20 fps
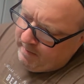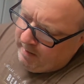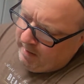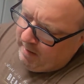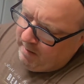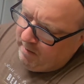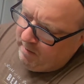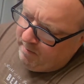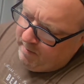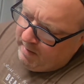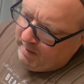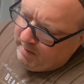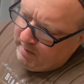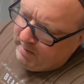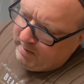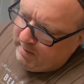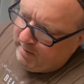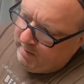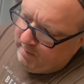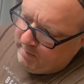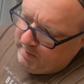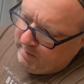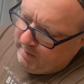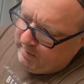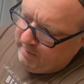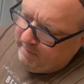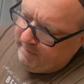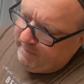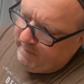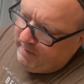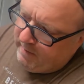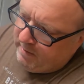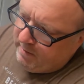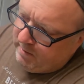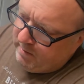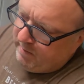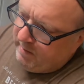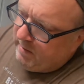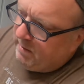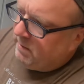I hope my lithium's gonna fit.
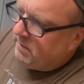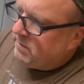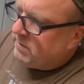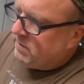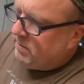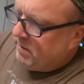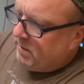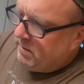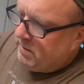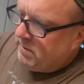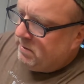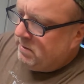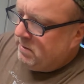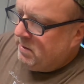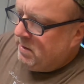Should be a little smaller.